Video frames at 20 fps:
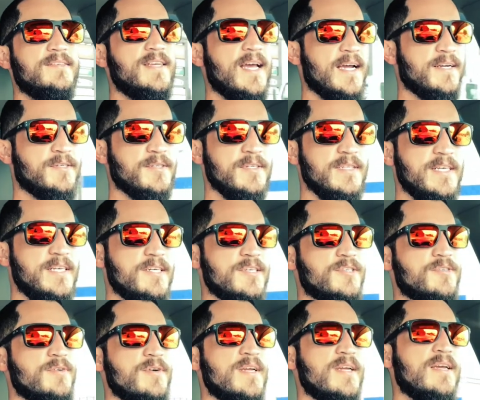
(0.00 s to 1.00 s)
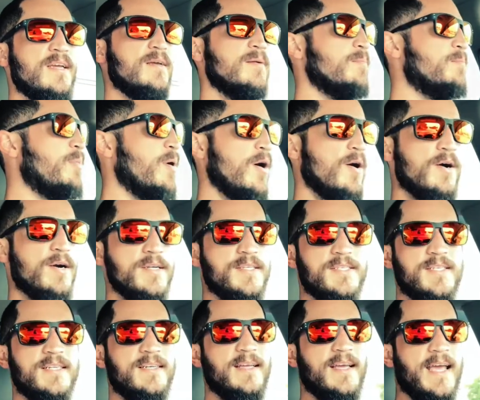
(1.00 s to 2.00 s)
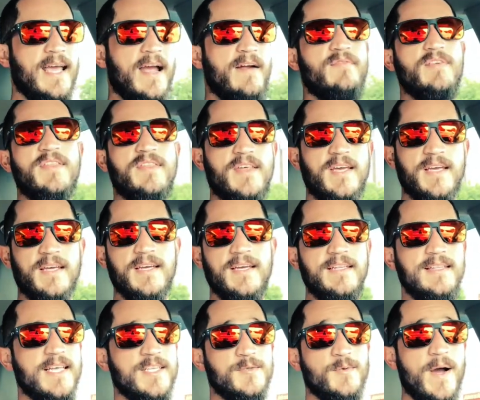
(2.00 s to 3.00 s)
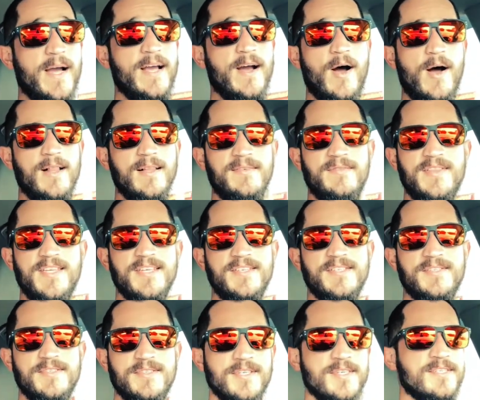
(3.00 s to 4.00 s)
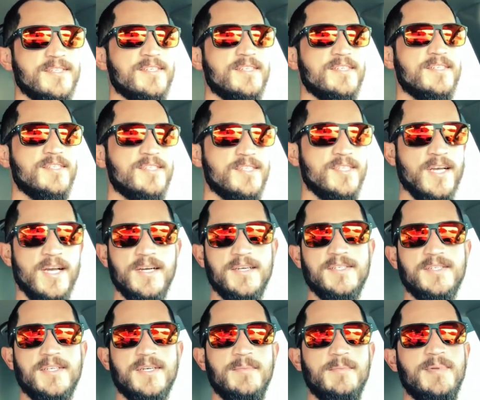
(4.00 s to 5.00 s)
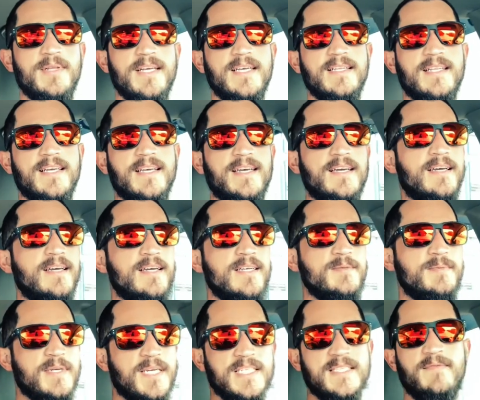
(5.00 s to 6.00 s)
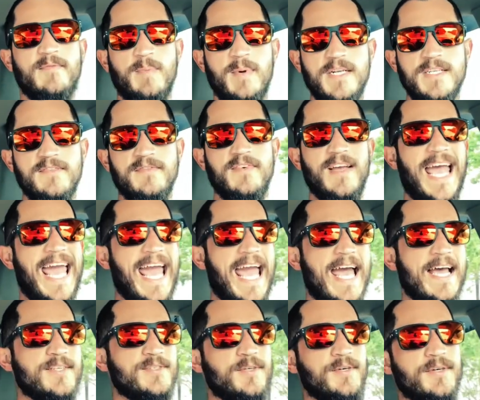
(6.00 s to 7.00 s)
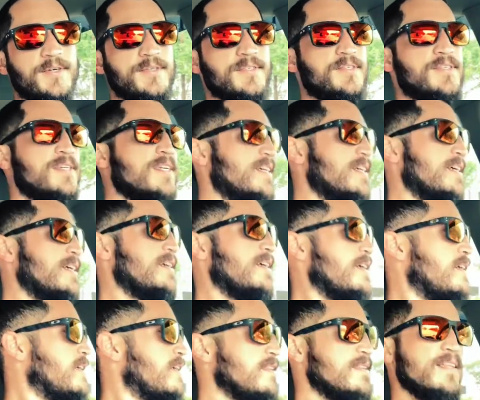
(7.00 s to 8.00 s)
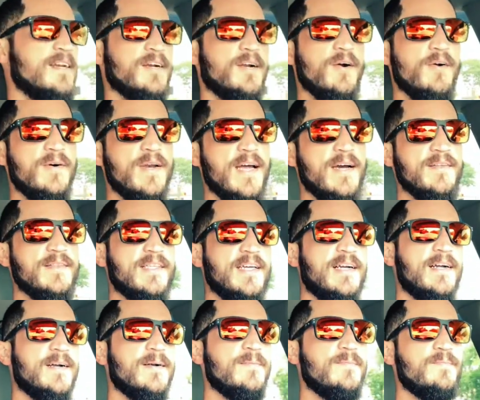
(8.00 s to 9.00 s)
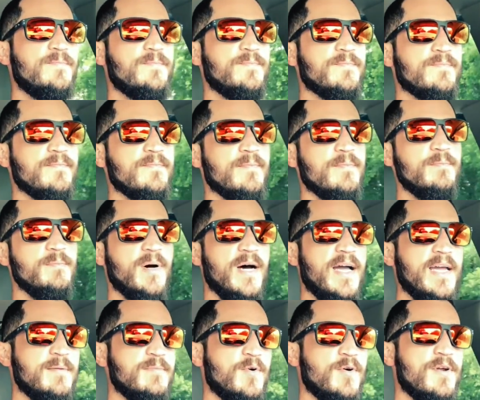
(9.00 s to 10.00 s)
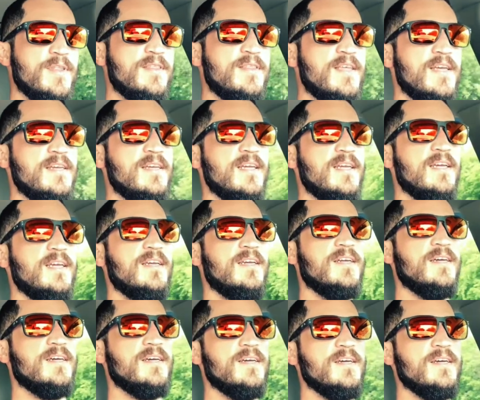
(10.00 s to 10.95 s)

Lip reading: tactical industry and parts and everything, that's why all of this just sucks completely. It's because of a bunch of assholes that are going out there buying more than they need